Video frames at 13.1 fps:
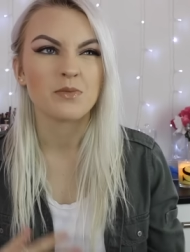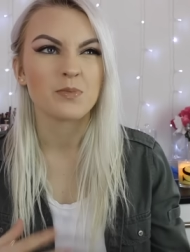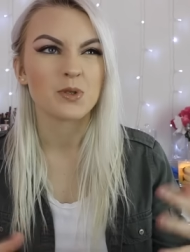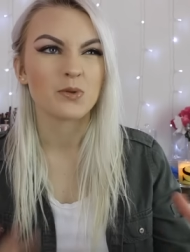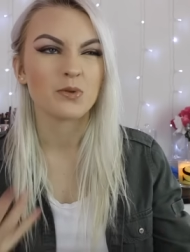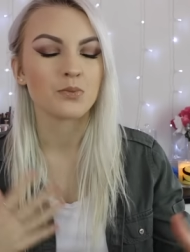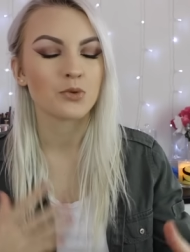
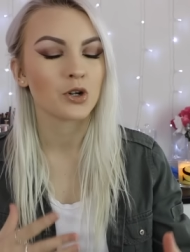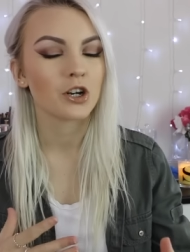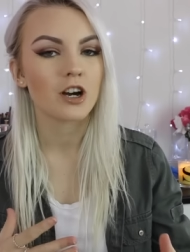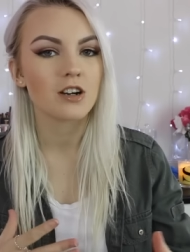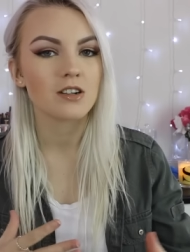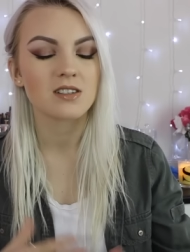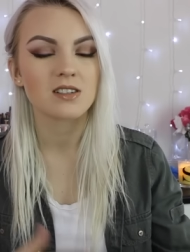sort of
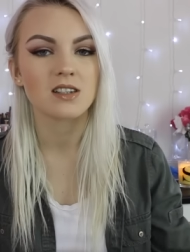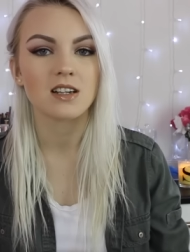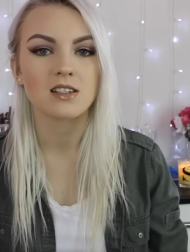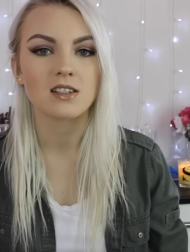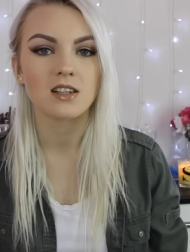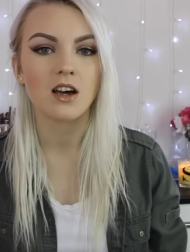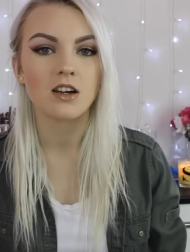products
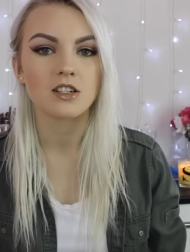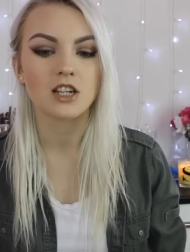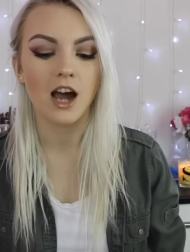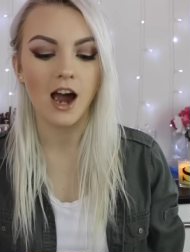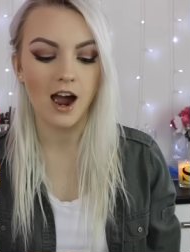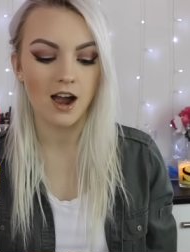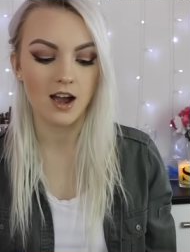as such,
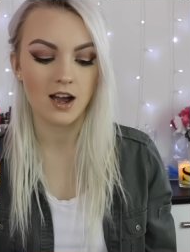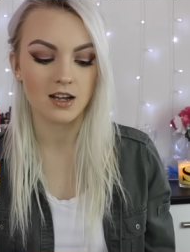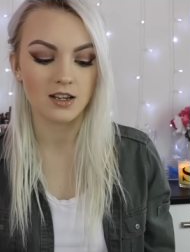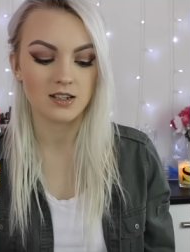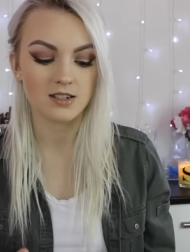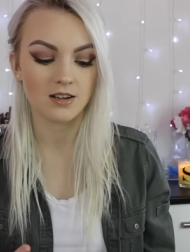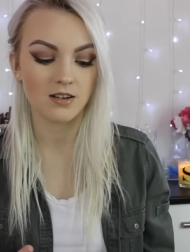
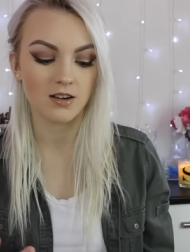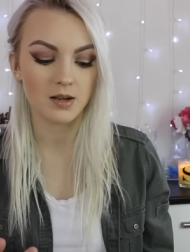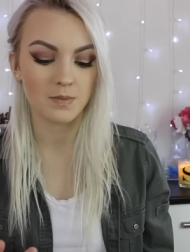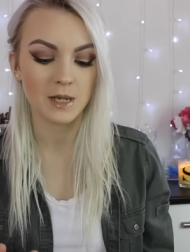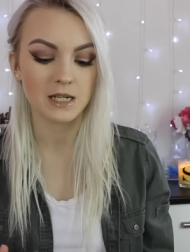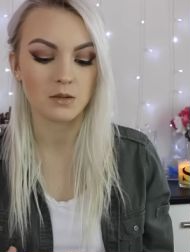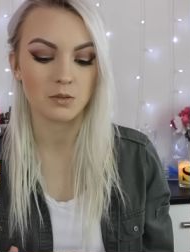and I
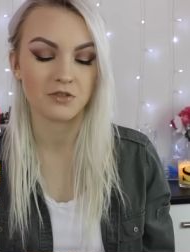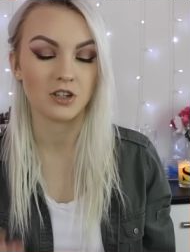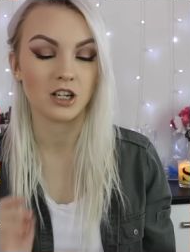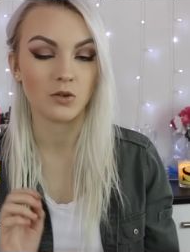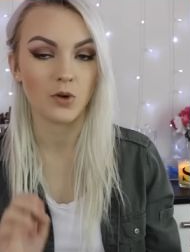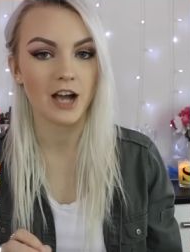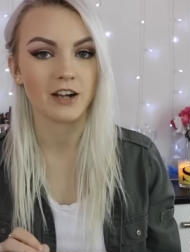picked up a
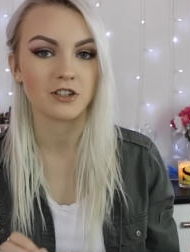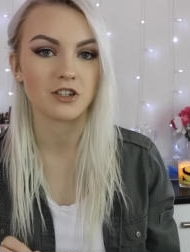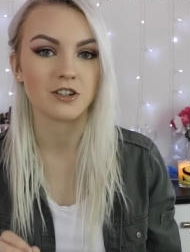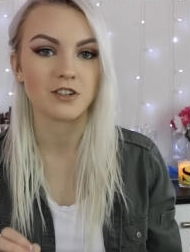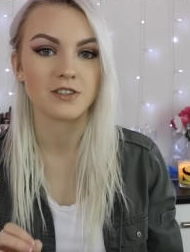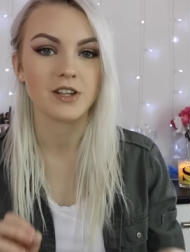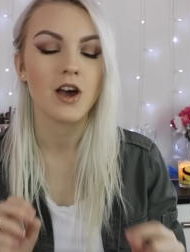few little
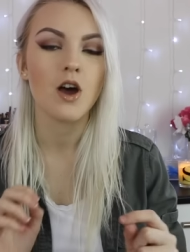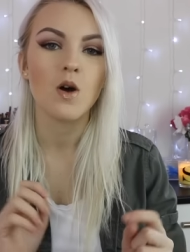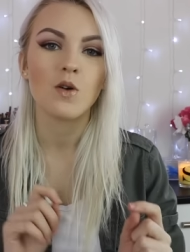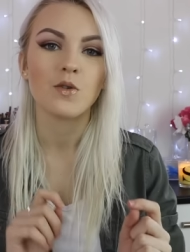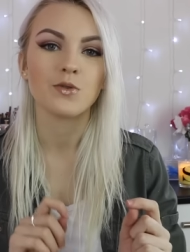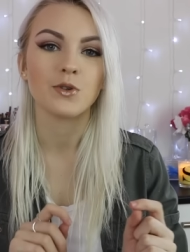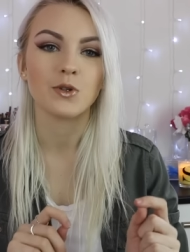extras
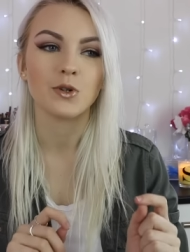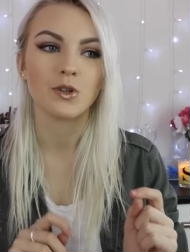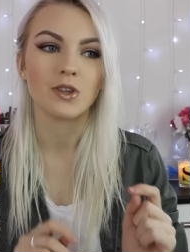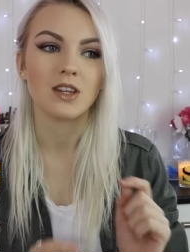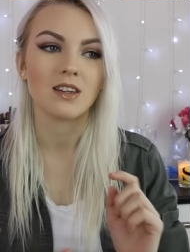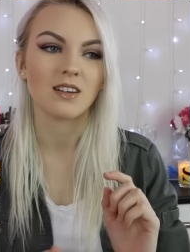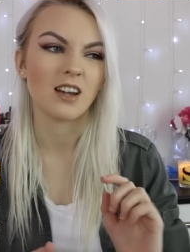for
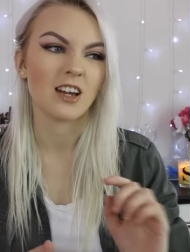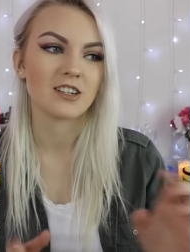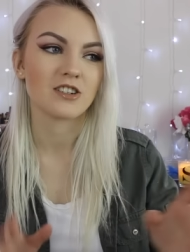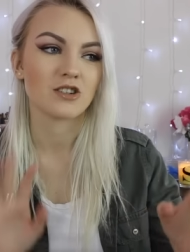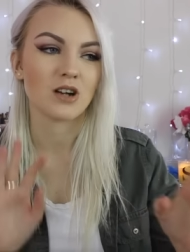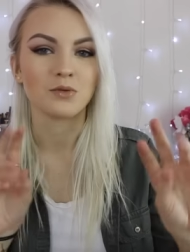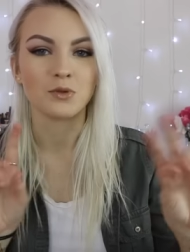the,
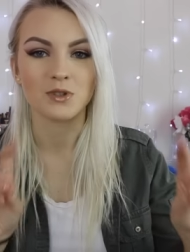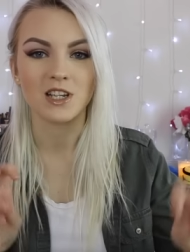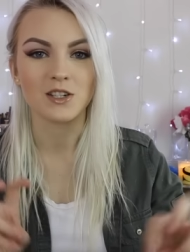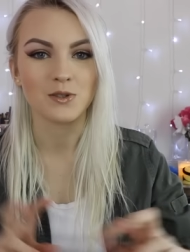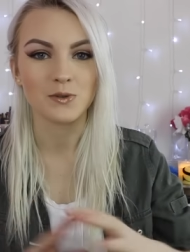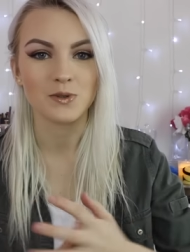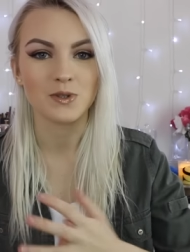like, travel
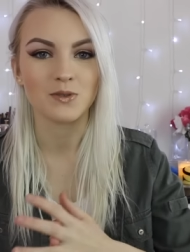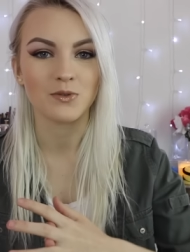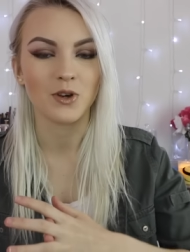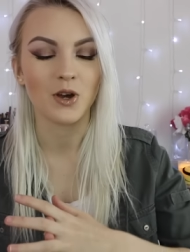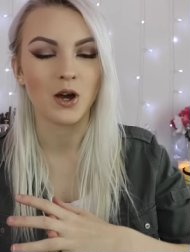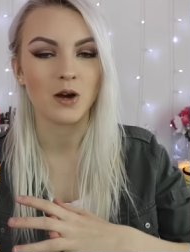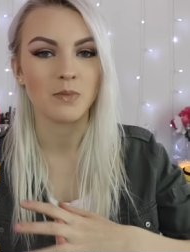essentials
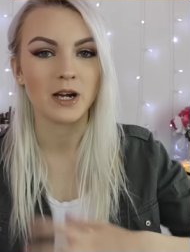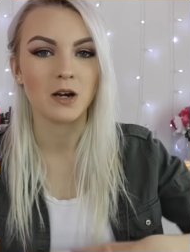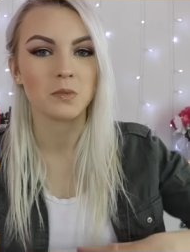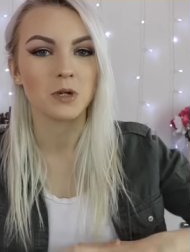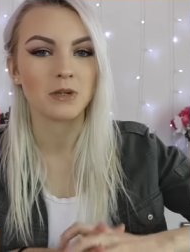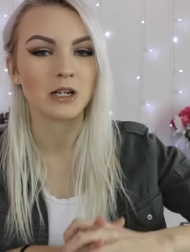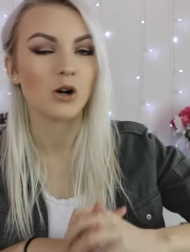for my
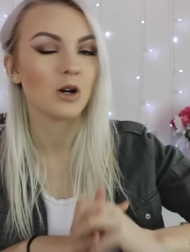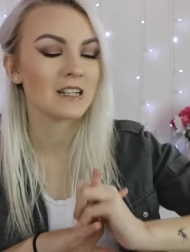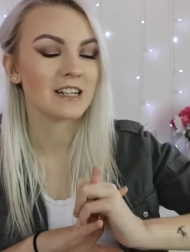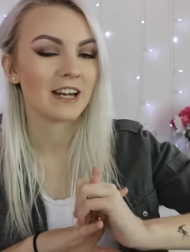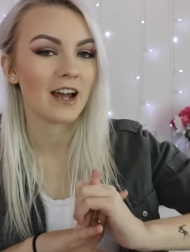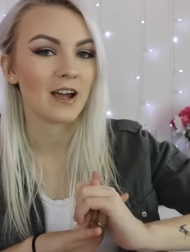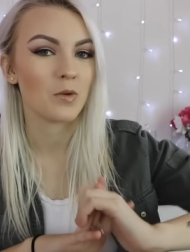upcoming
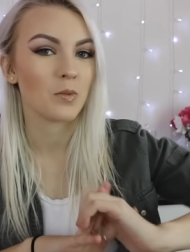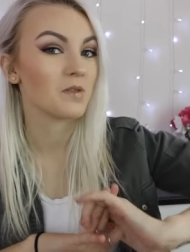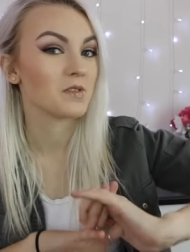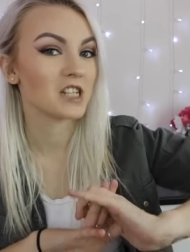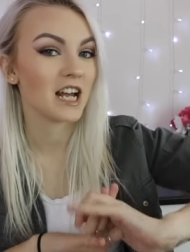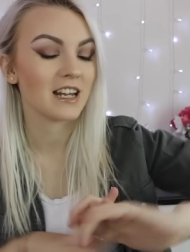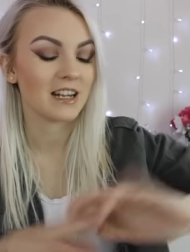holiday with
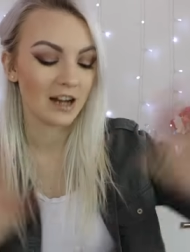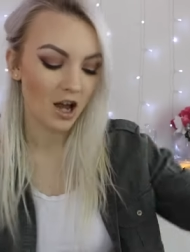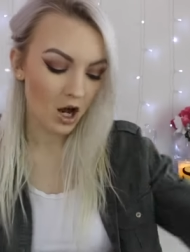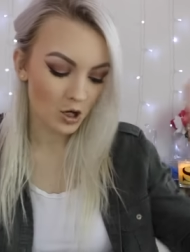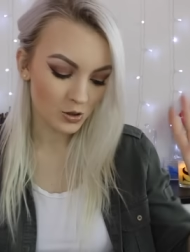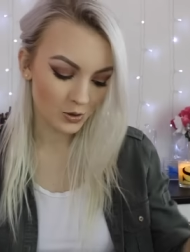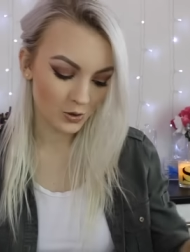Shane.
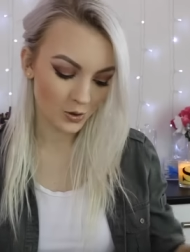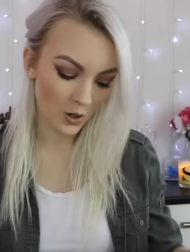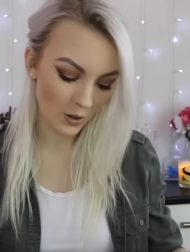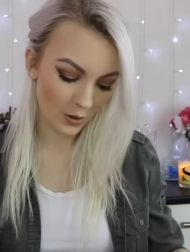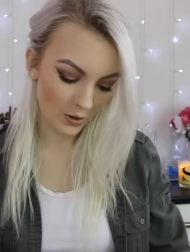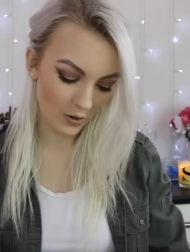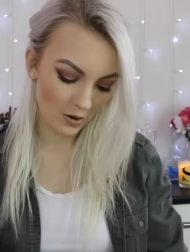So
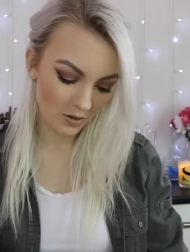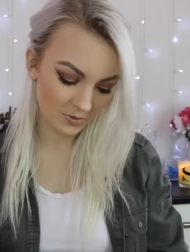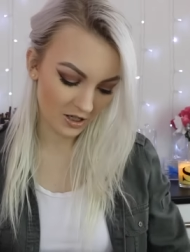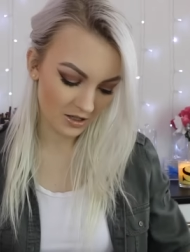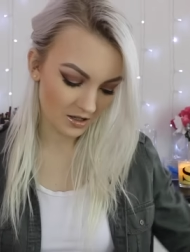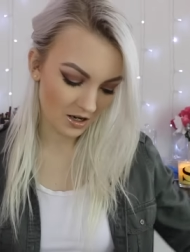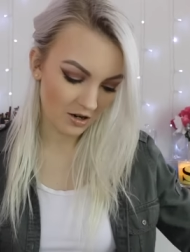I'm
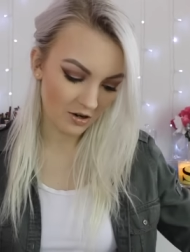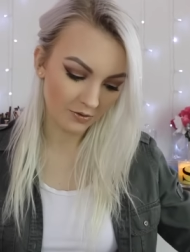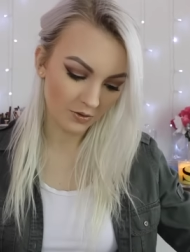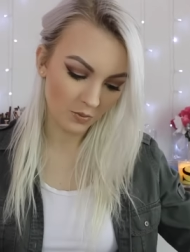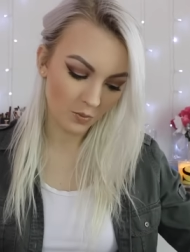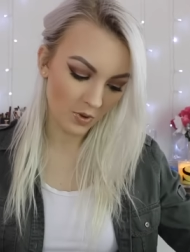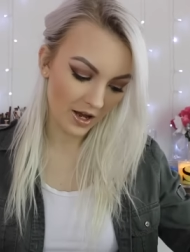going to start off
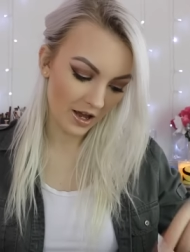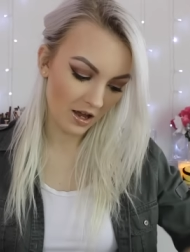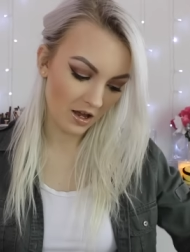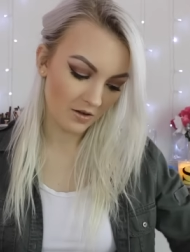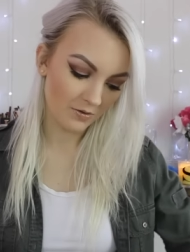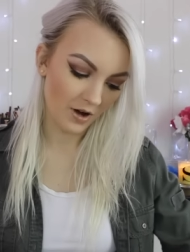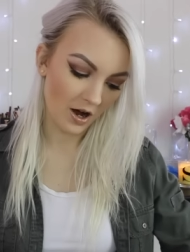
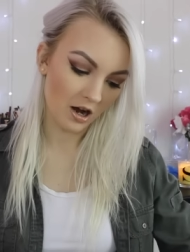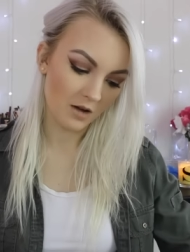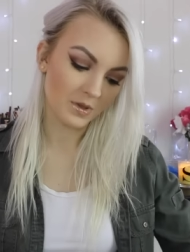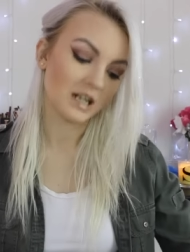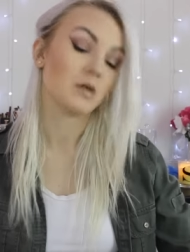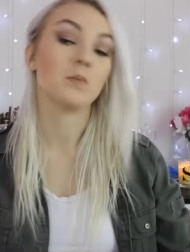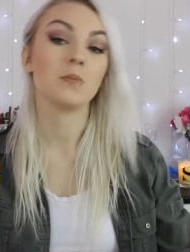with
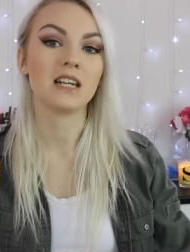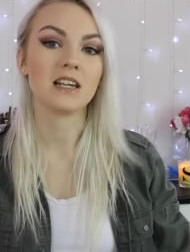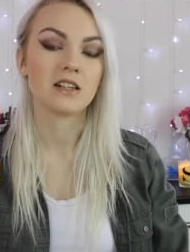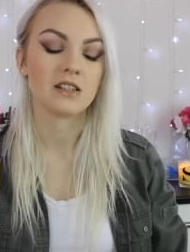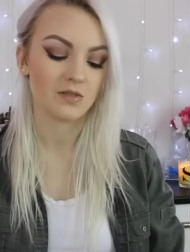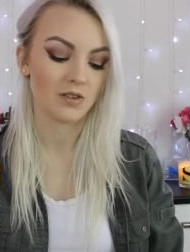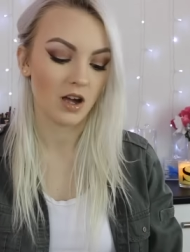the little
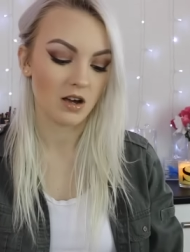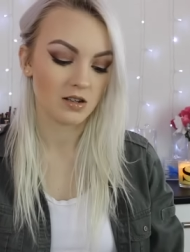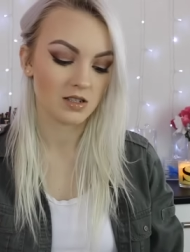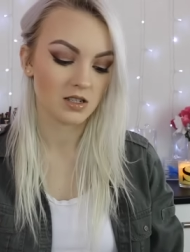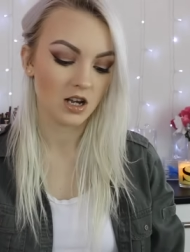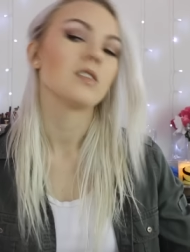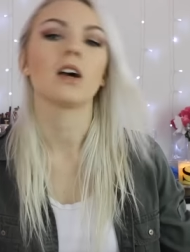minis
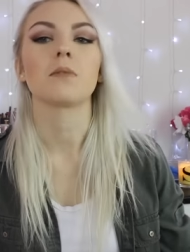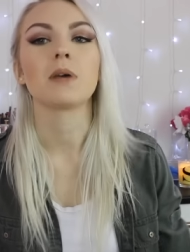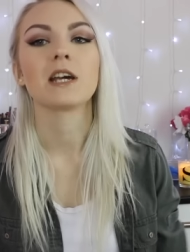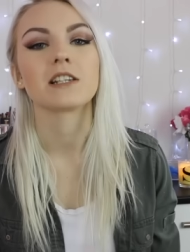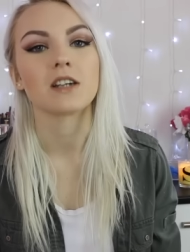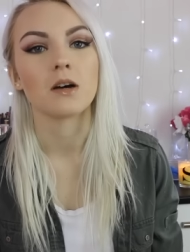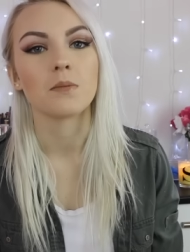first that I
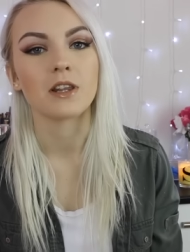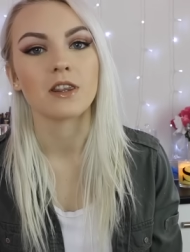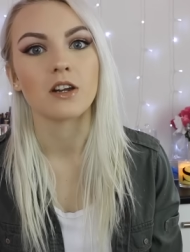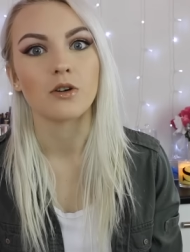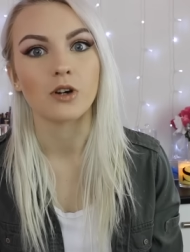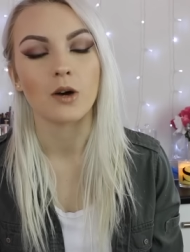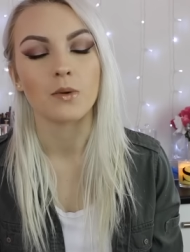picked up, and
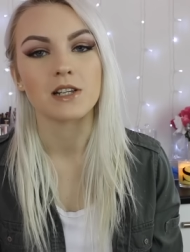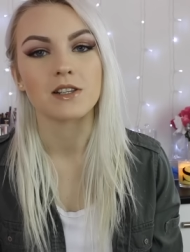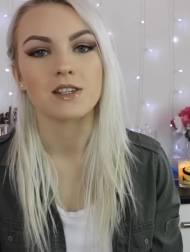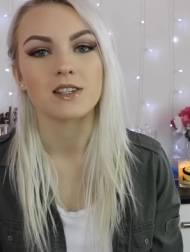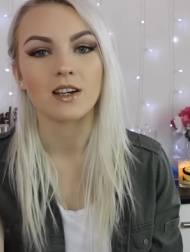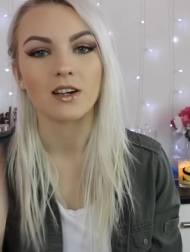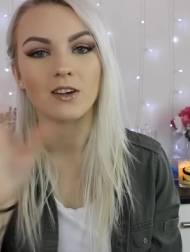then I'll go
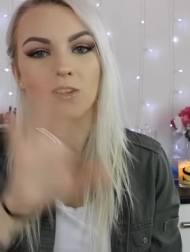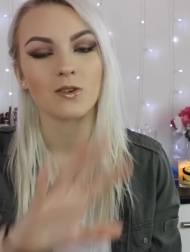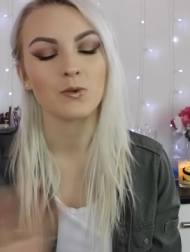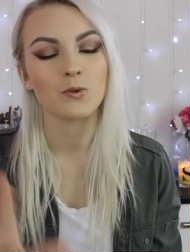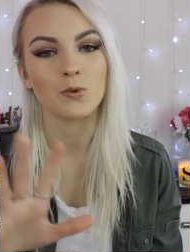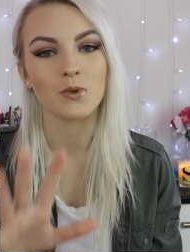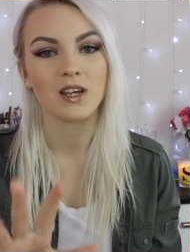into
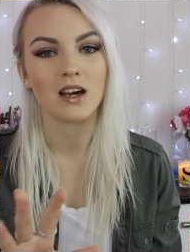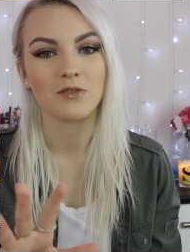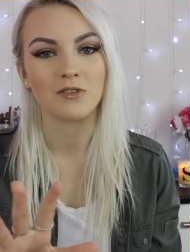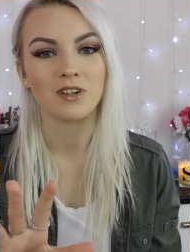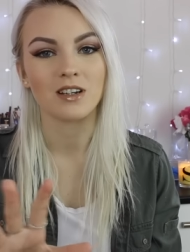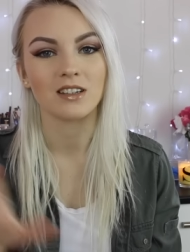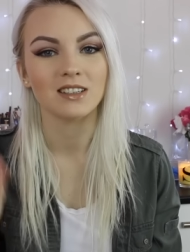all the
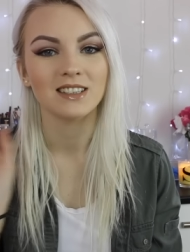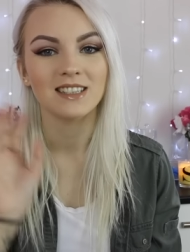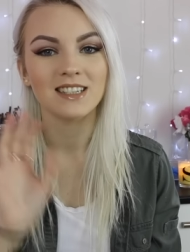other